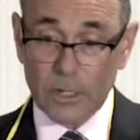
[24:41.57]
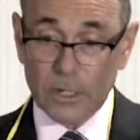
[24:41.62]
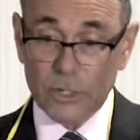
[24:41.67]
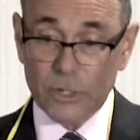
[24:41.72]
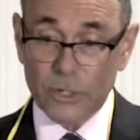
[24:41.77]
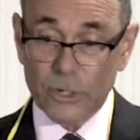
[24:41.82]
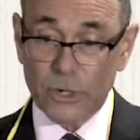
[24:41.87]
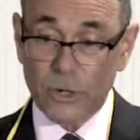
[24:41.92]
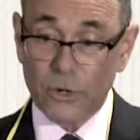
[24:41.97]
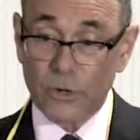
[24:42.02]

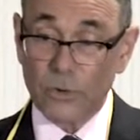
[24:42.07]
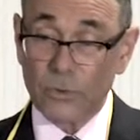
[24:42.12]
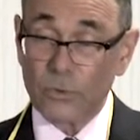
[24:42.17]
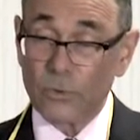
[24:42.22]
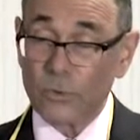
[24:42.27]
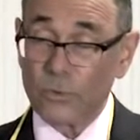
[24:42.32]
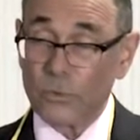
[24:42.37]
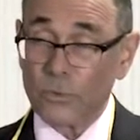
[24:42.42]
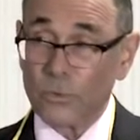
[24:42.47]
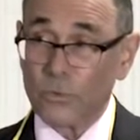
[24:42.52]

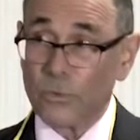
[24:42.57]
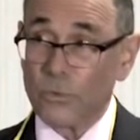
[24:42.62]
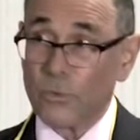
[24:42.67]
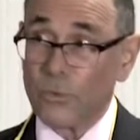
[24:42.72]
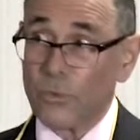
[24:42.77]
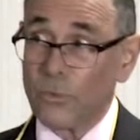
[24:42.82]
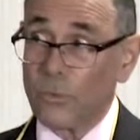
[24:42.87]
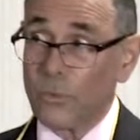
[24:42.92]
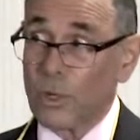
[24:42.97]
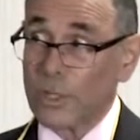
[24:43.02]
So
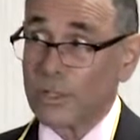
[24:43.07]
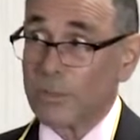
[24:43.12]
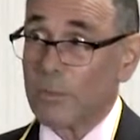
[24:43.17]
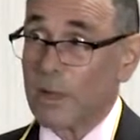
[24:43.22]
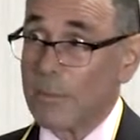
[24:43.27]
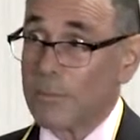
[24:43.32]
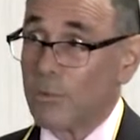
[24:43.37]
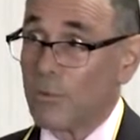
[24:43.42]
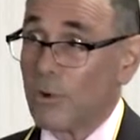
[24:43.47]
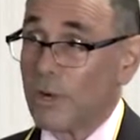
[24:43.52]
what's
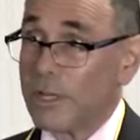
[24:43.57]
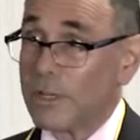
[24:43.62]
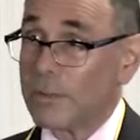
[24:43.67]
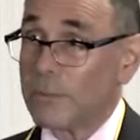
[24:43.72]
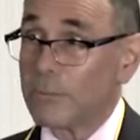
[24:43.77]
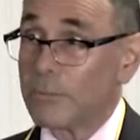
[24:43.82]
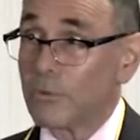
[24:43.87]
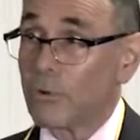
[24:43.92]
my point?